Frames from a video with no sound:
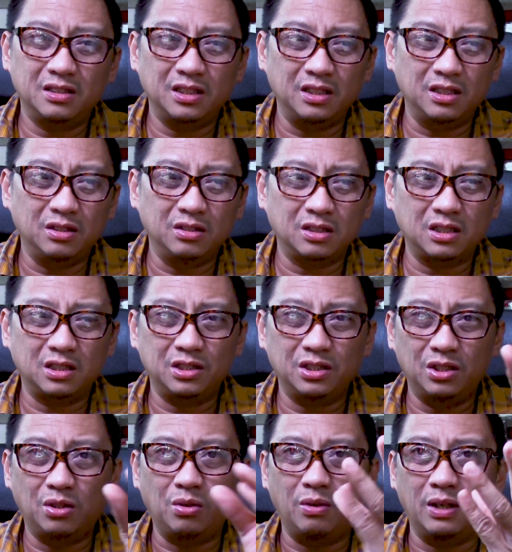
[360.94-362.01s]
because
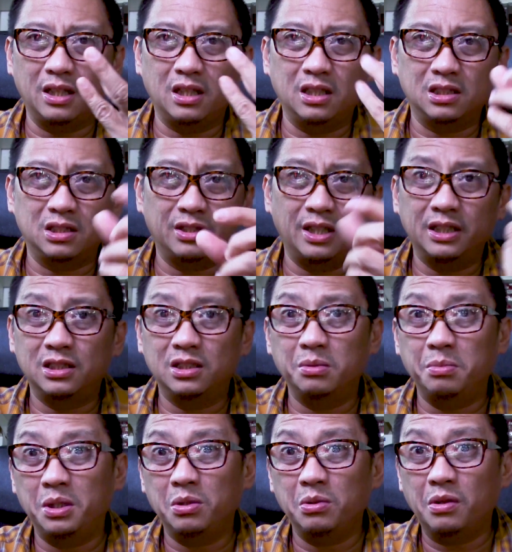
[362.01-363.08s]
you don't want the strands to
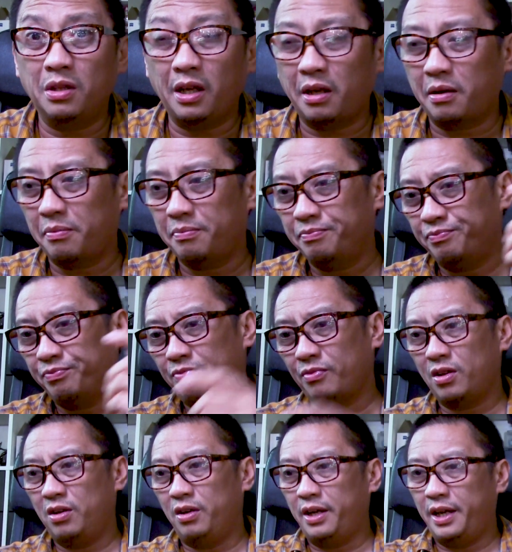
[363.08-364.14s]
be too thick.
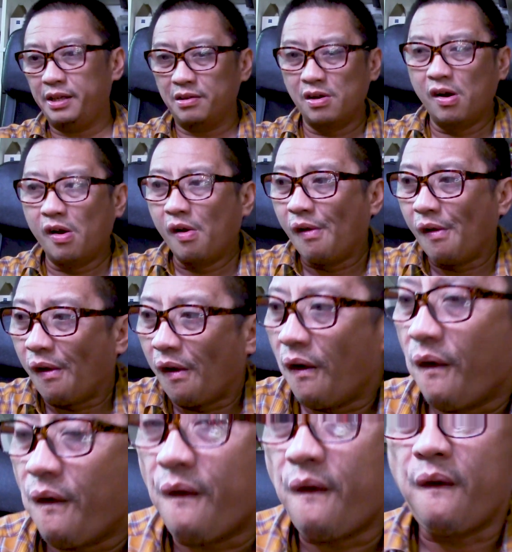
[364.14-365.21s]
All right.
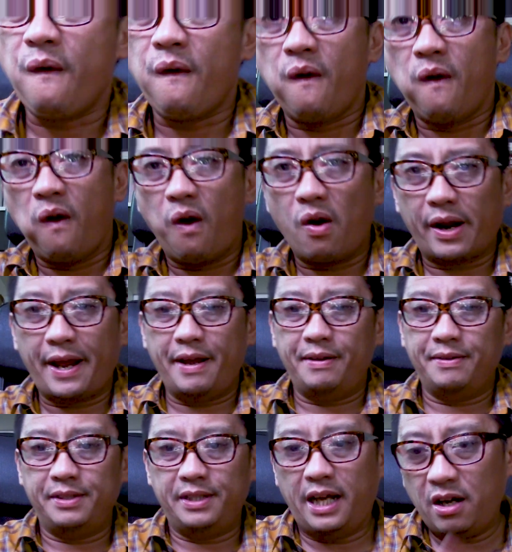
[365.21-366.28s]

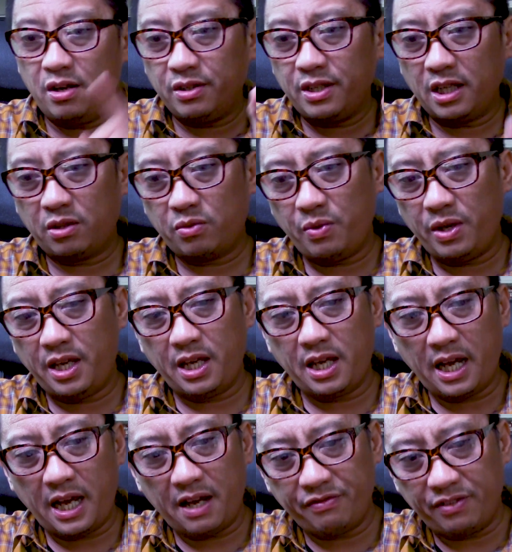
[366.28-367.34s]
Okay, now that we
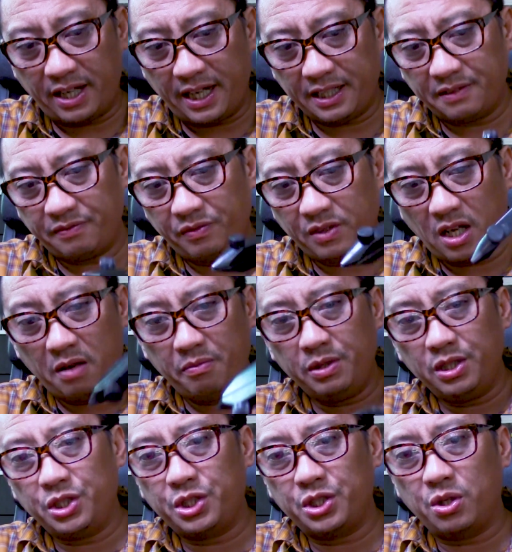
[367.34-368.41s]
have that, I'm
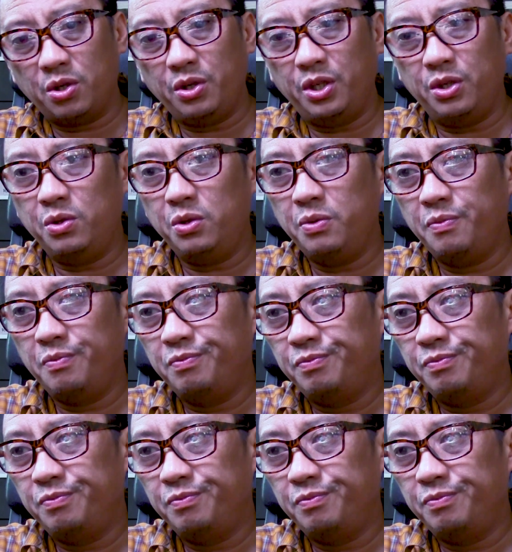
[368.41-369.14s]
going to show you